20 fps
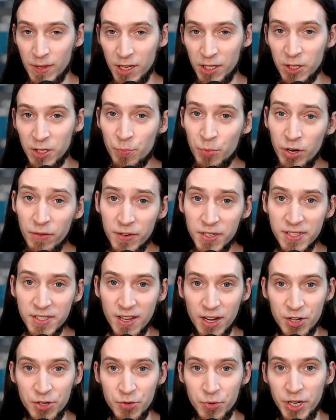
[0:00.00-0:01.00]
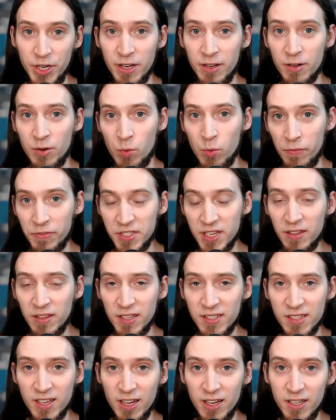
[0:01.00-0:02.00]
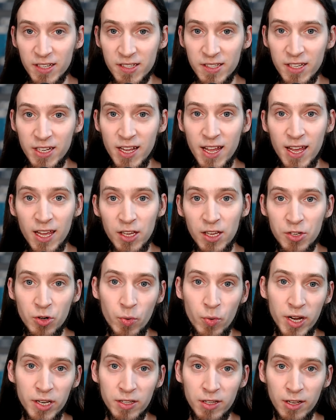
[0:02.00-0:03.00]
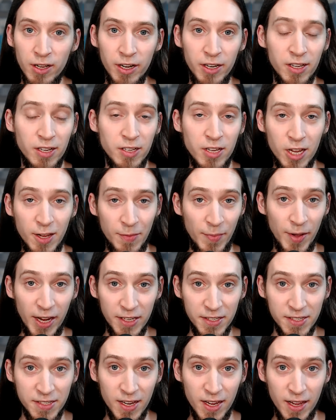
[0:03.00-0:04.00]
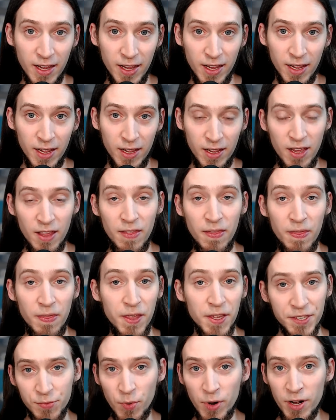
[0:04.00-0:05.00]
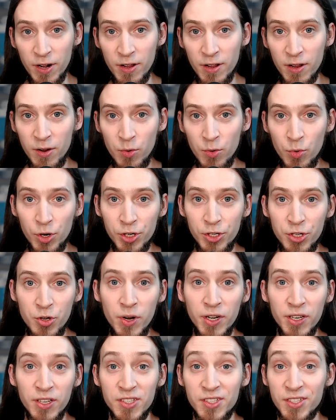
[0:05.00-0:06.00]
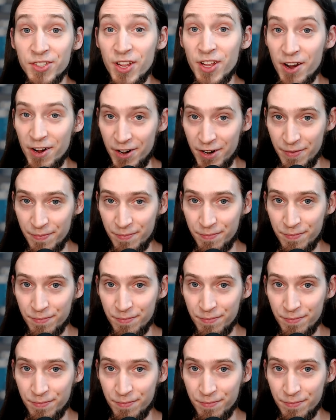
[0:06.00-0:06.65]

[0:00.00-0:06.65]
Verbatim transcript: In the previous entry we've synthesized the 808-like kick bass, and this one we're doing the snare.